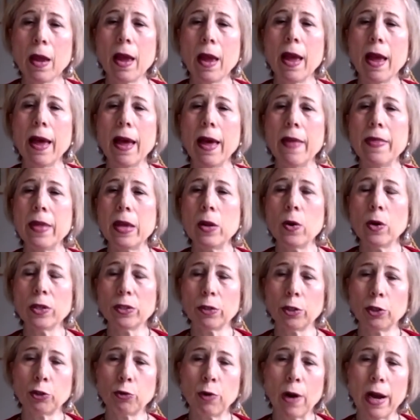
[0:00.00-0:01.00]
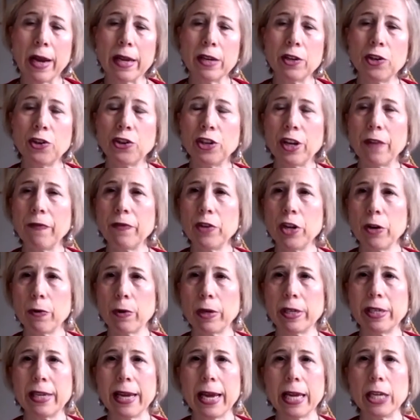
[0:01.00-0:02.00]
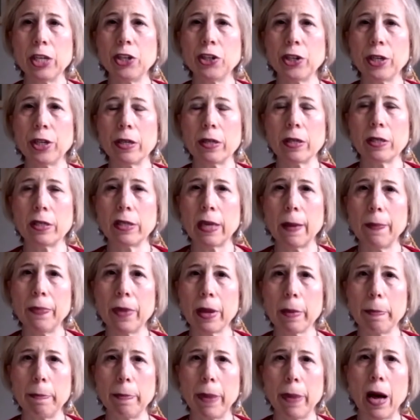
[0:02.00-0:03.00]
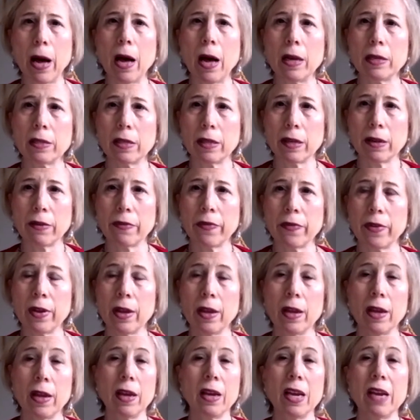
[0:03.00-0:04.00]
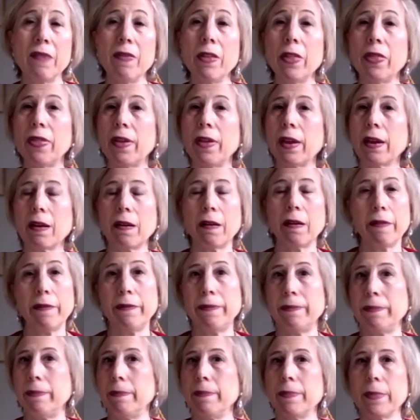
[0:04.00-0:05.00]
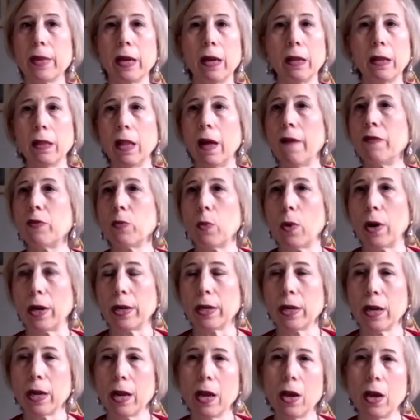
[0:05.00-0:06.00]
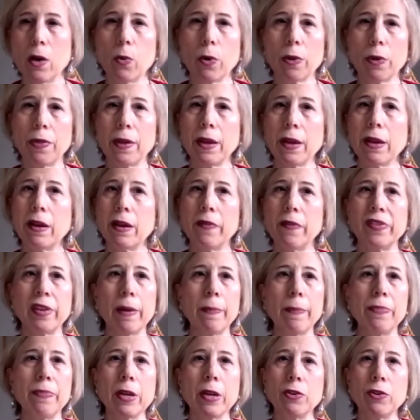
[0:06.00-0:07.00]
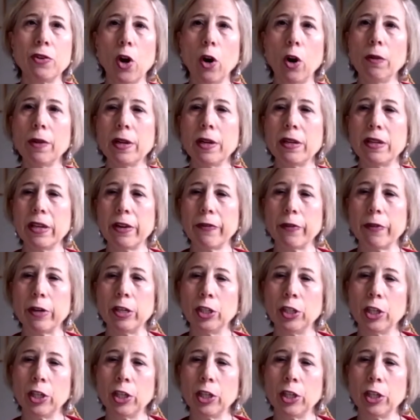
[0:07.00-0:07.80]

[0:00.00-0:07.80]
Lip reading: And then also try and shift your attention to something positive. Even think of a loved one, or think of something totally different.